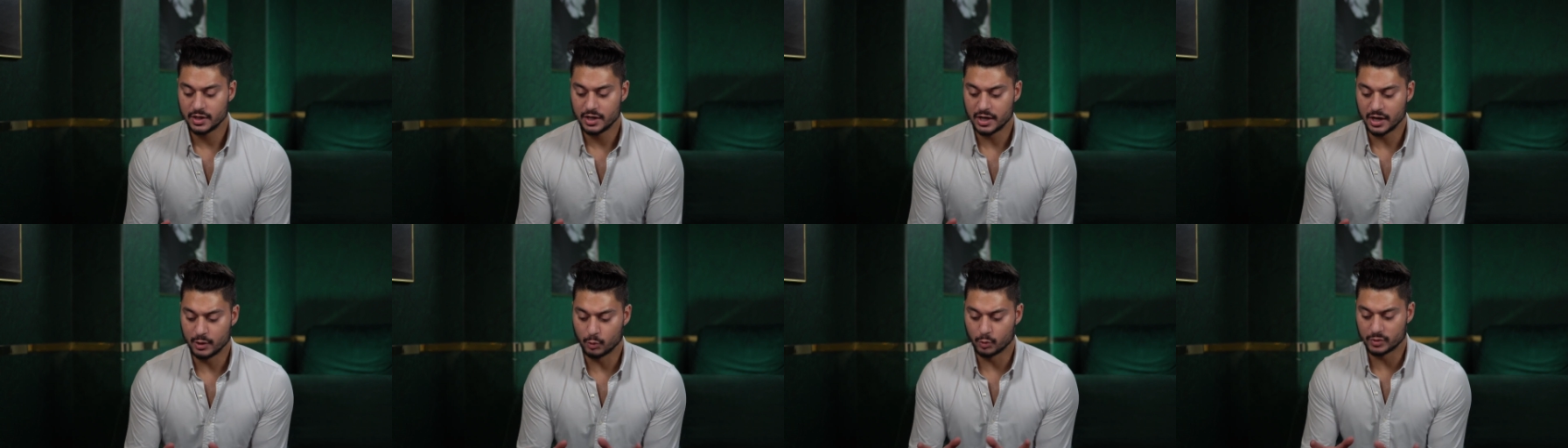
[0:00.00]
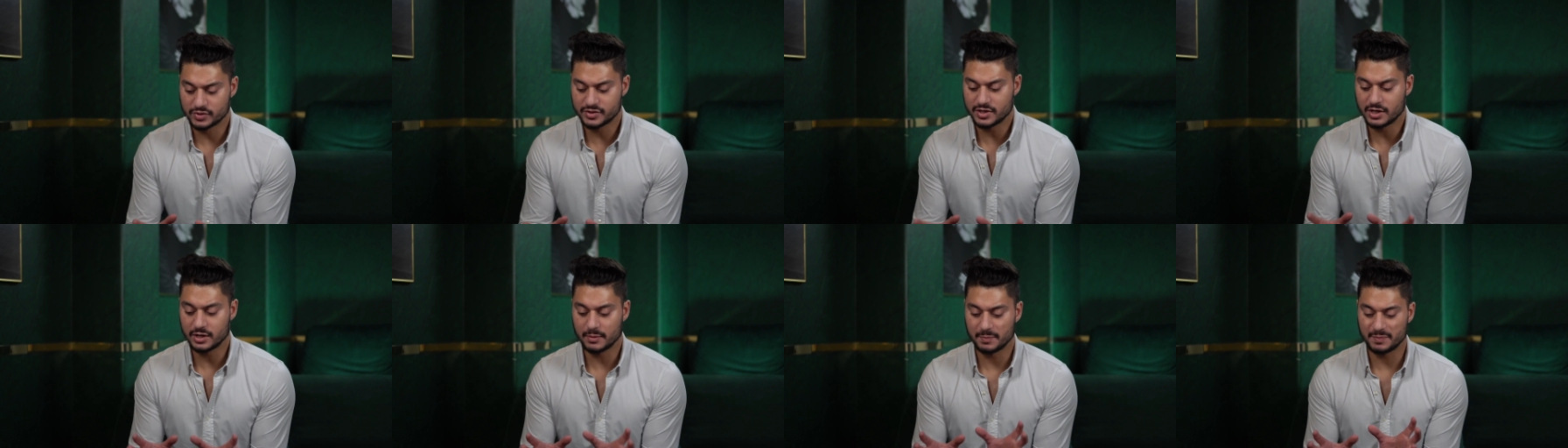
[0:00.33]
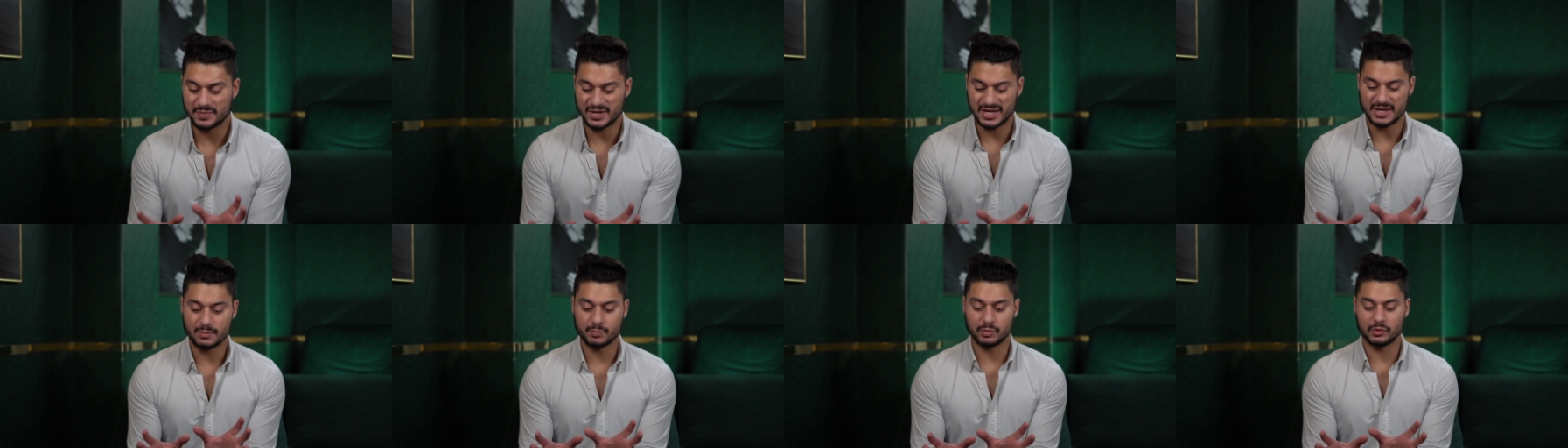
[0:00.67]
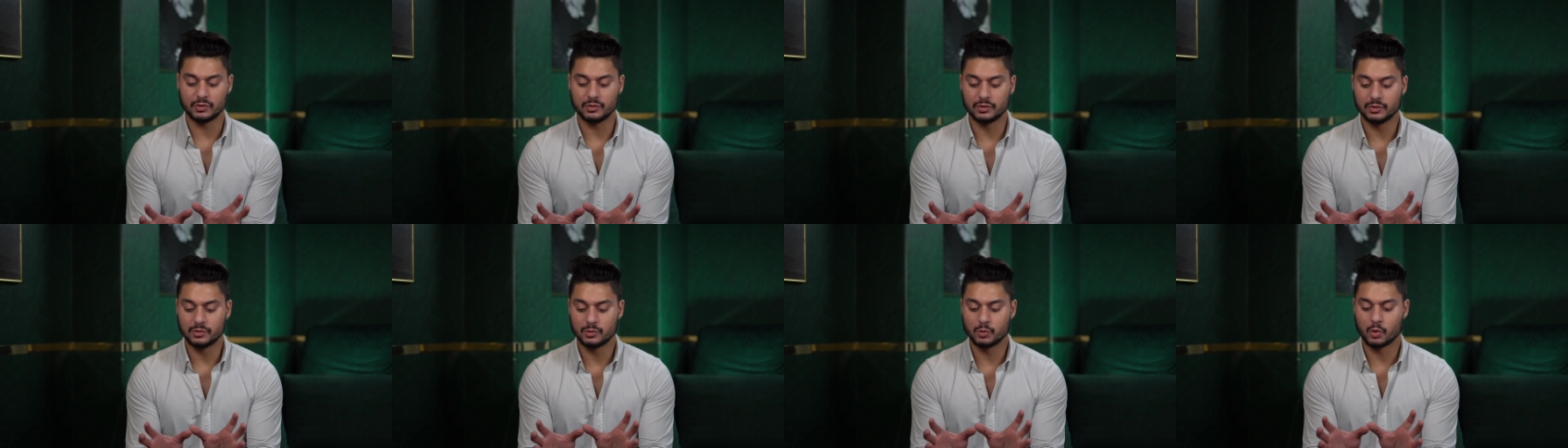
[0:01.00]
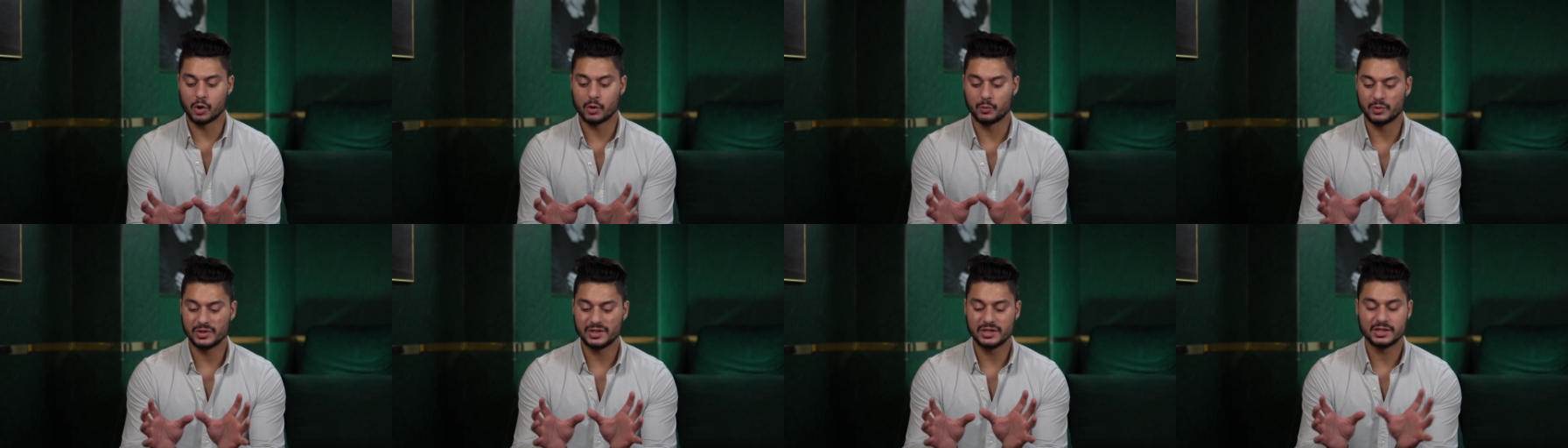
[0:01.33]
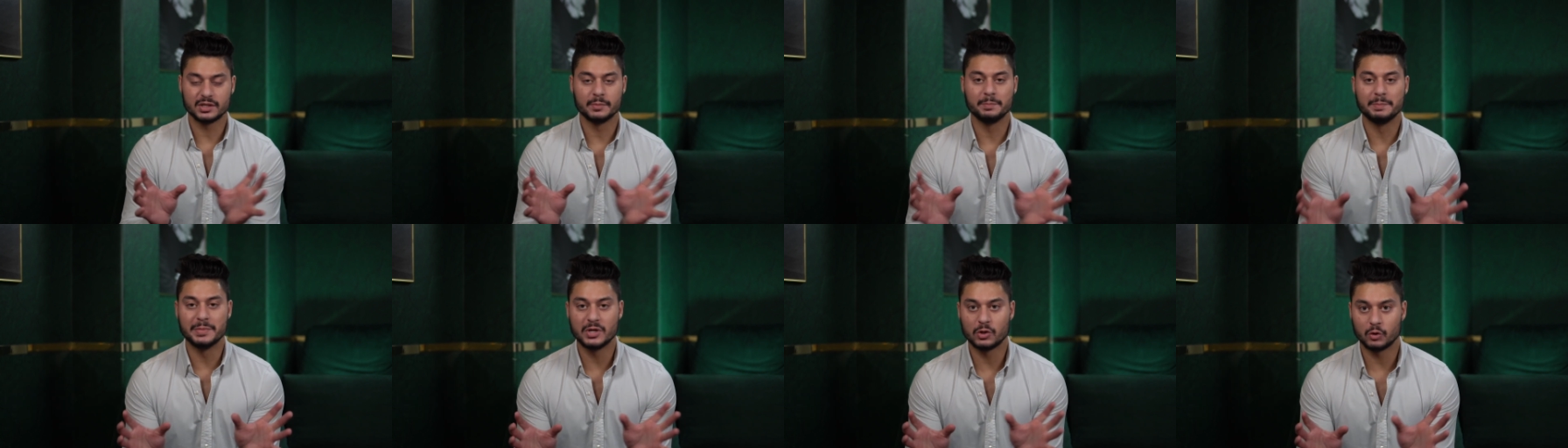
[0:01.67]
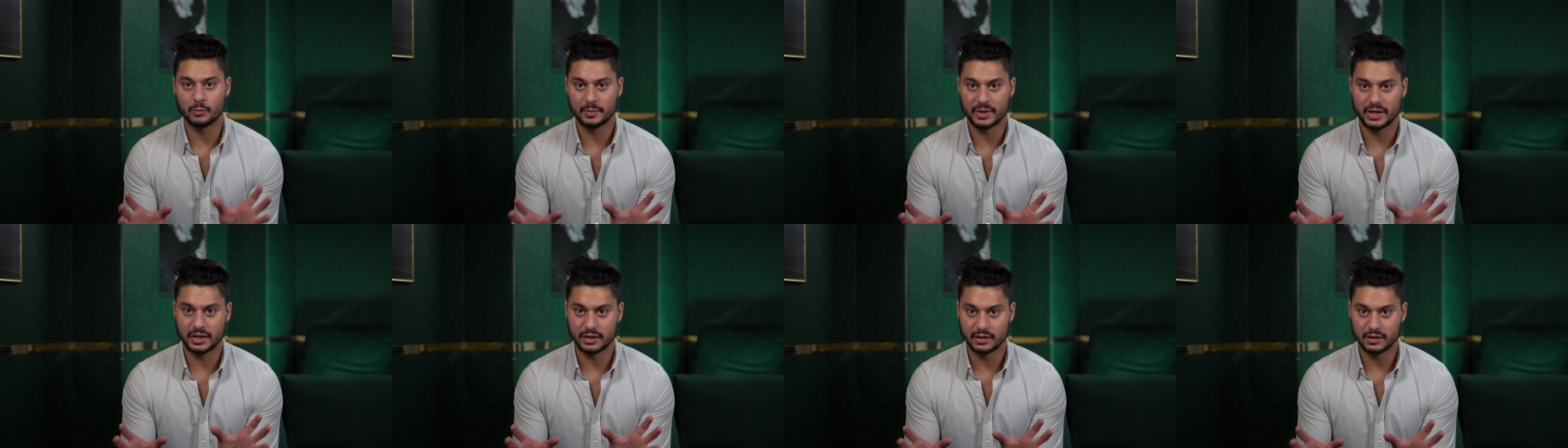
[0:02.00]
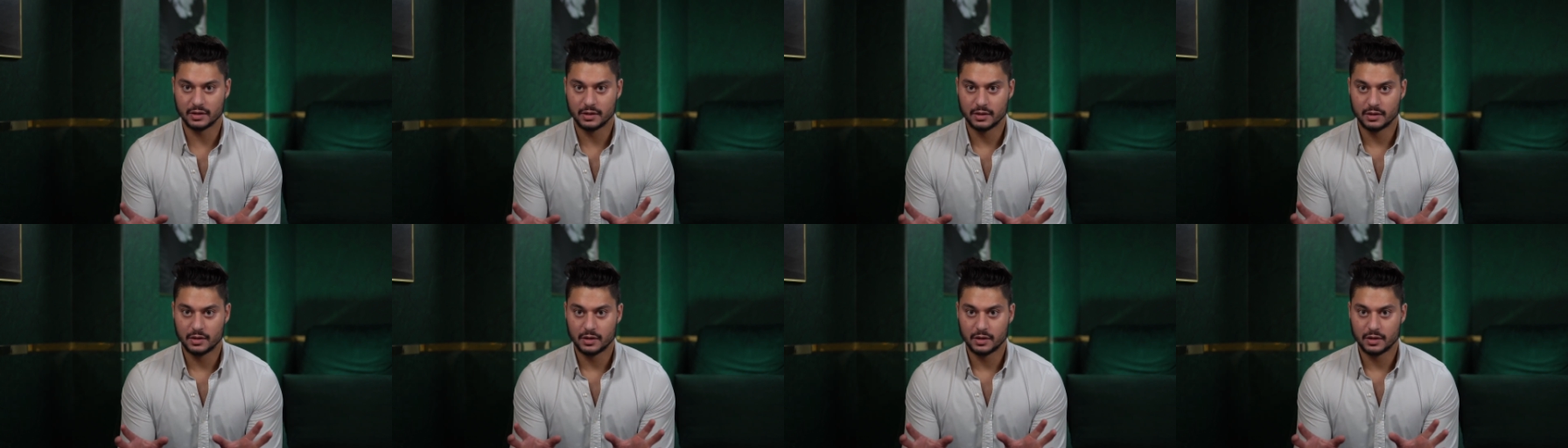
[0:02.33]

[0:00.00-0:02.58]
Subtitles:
and we're seeing people who are really the middlemen